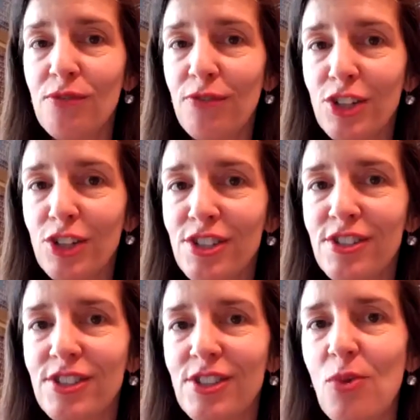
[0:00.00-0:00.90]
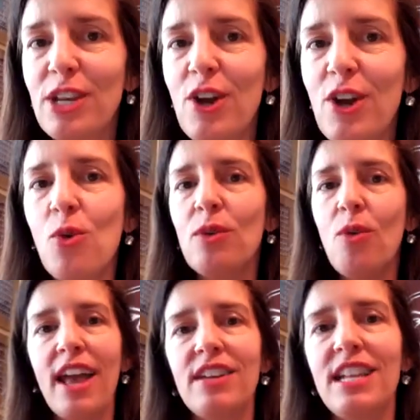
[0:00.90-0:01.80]
1st, so we know we
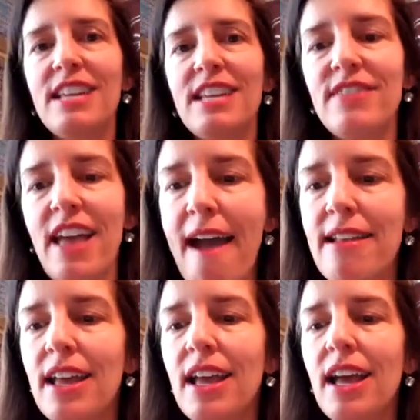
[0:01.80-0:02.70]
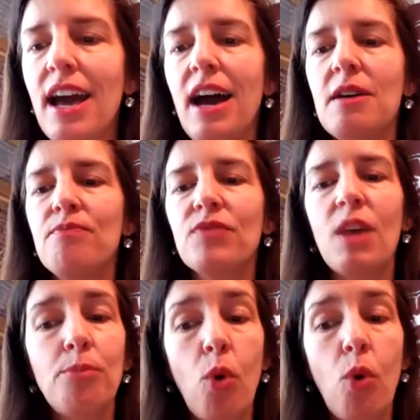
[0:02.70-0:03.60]
won't have any of that.
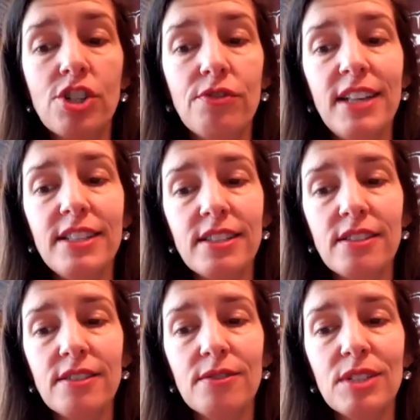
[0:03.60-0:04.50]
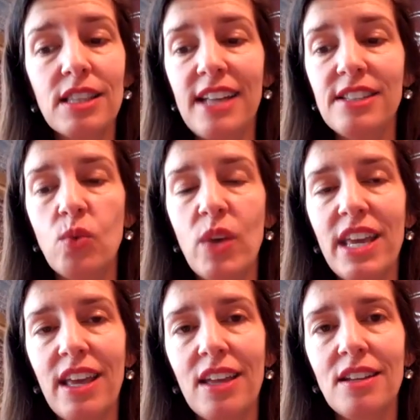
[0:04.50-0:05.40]
Porch Fest was last
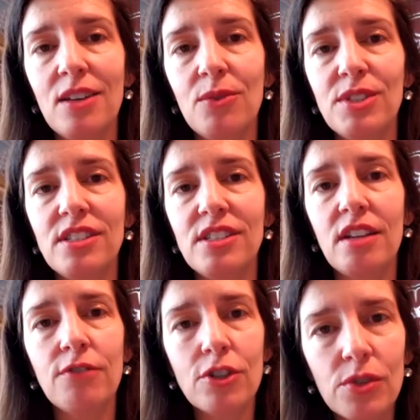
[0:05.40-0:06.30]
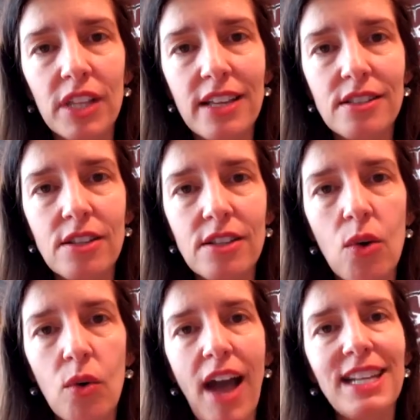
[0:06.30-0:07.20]
weekend and it was done virtually. So
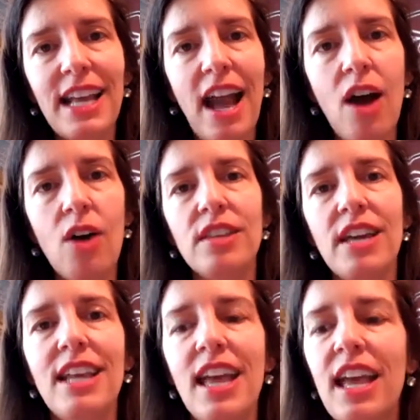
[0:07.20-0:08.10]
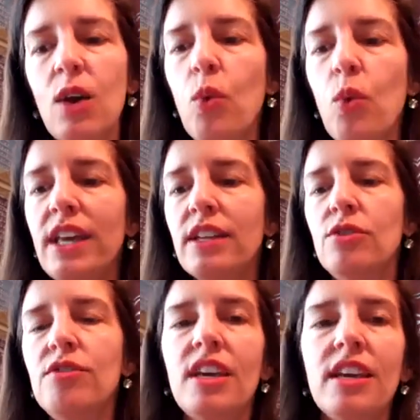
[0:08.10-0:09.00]
we're finding out that we can do
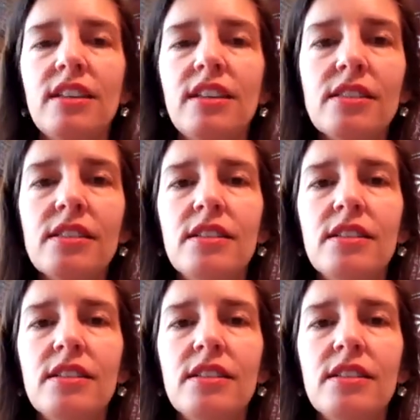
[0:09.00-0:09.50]
things